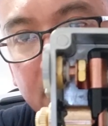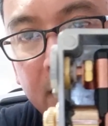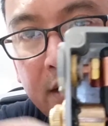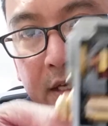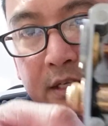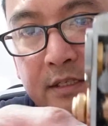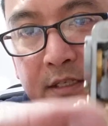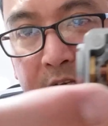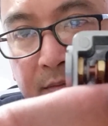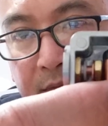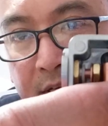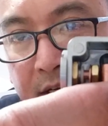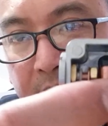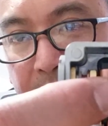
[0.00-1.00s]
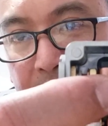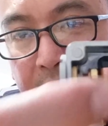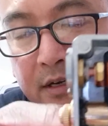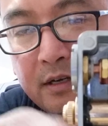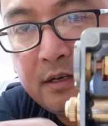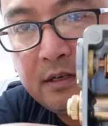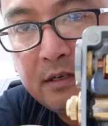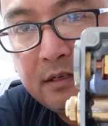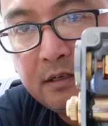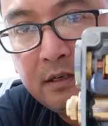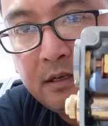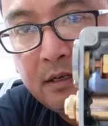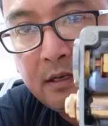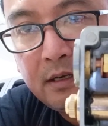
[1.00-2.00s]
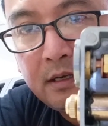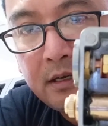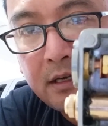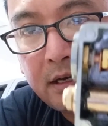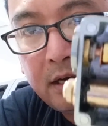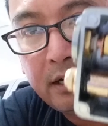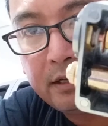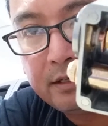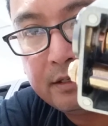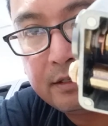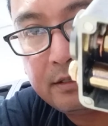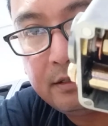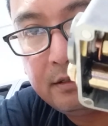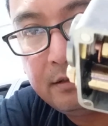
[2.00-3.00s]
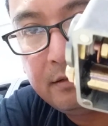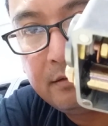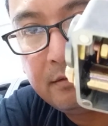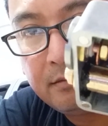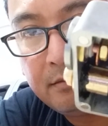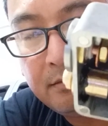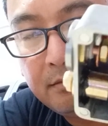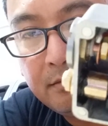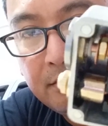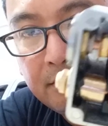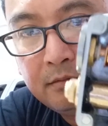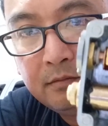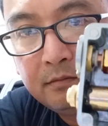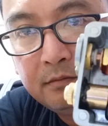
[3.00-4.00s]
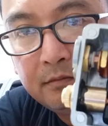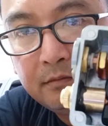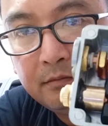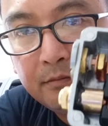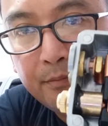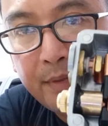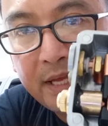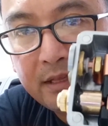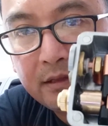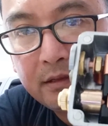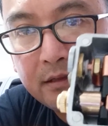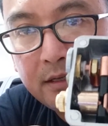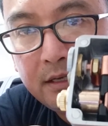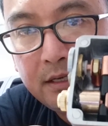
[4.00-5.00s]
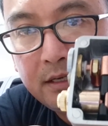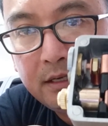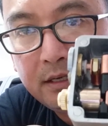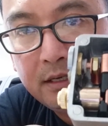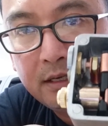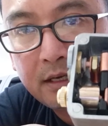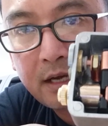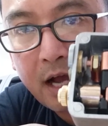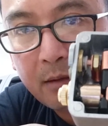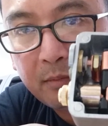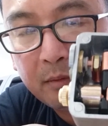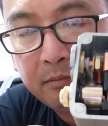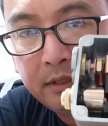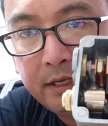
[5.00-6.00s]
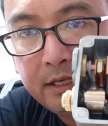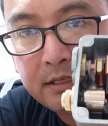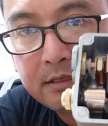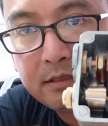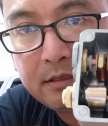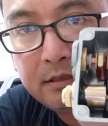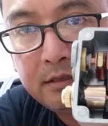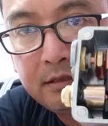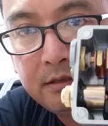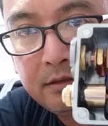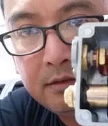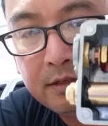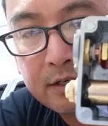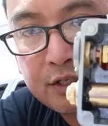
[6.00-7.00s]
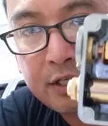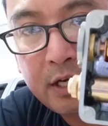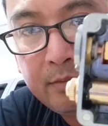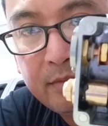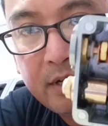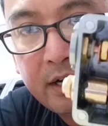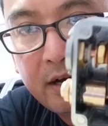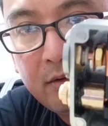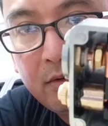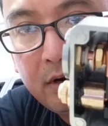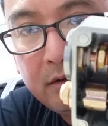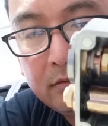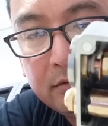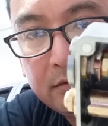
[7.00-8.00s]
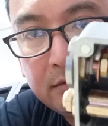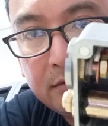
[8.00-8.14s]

And same thing up there. I just bent the copper plate to the shape that I want.